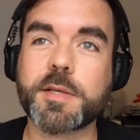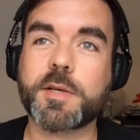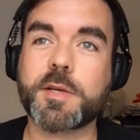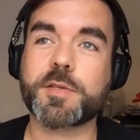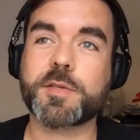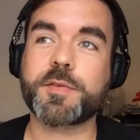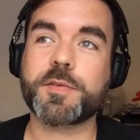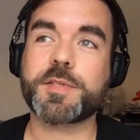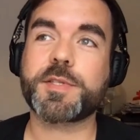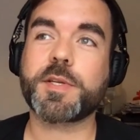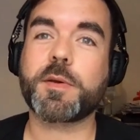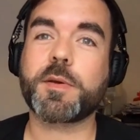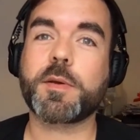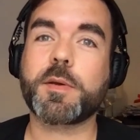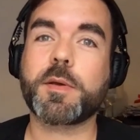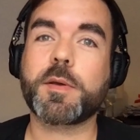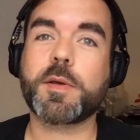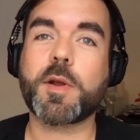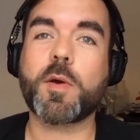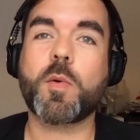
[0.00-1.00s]
because
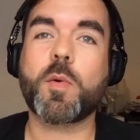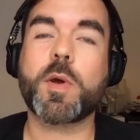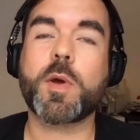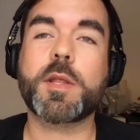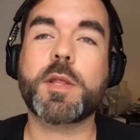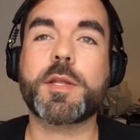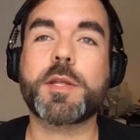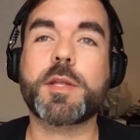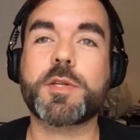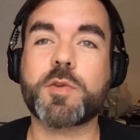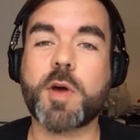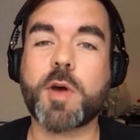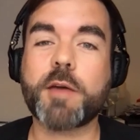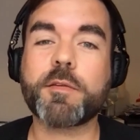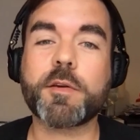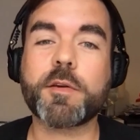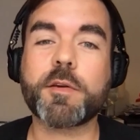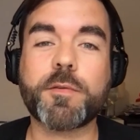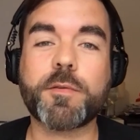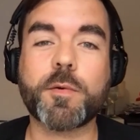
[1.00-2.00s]
obviously, we're the
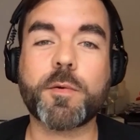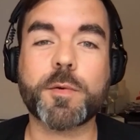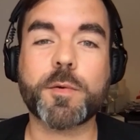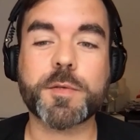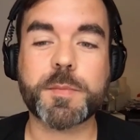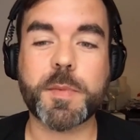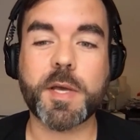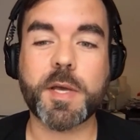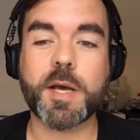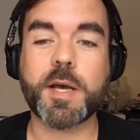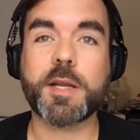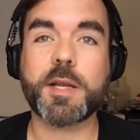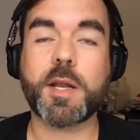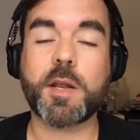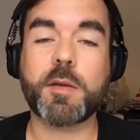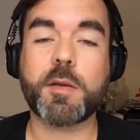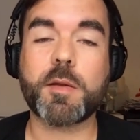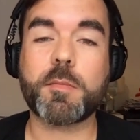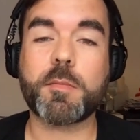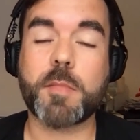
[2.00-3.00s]
driving force behind
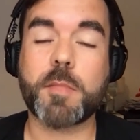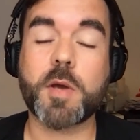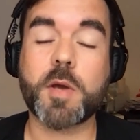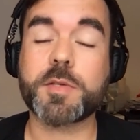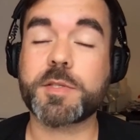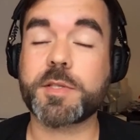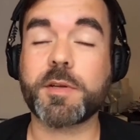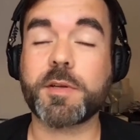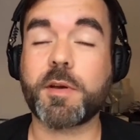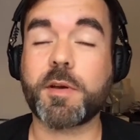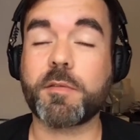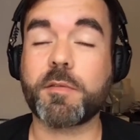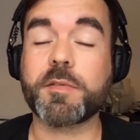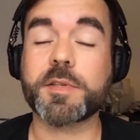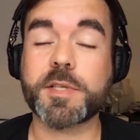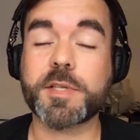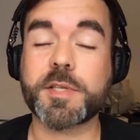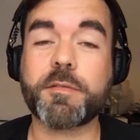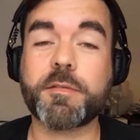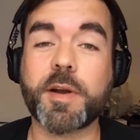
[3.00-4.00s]
most of the
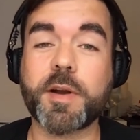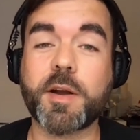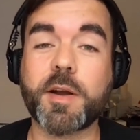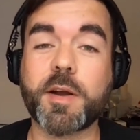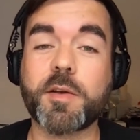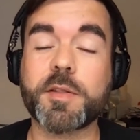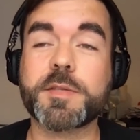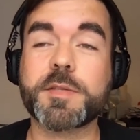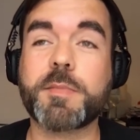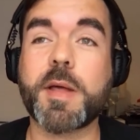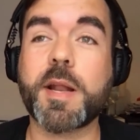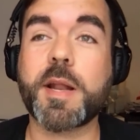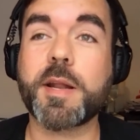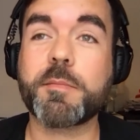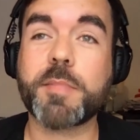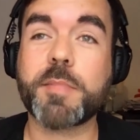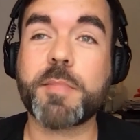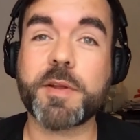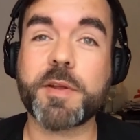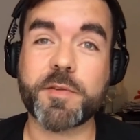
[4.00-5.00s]
suffering on this
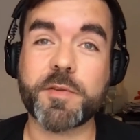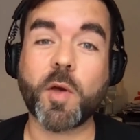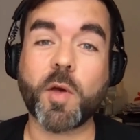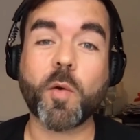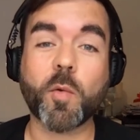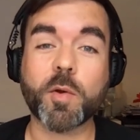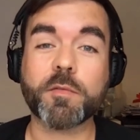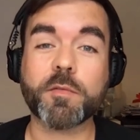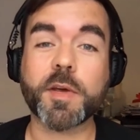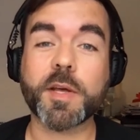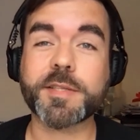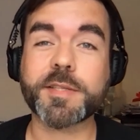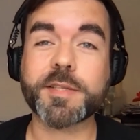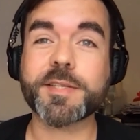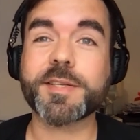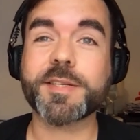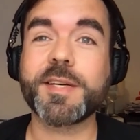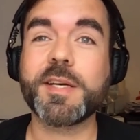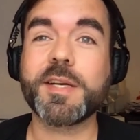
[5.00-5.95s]
planet, if not all of it.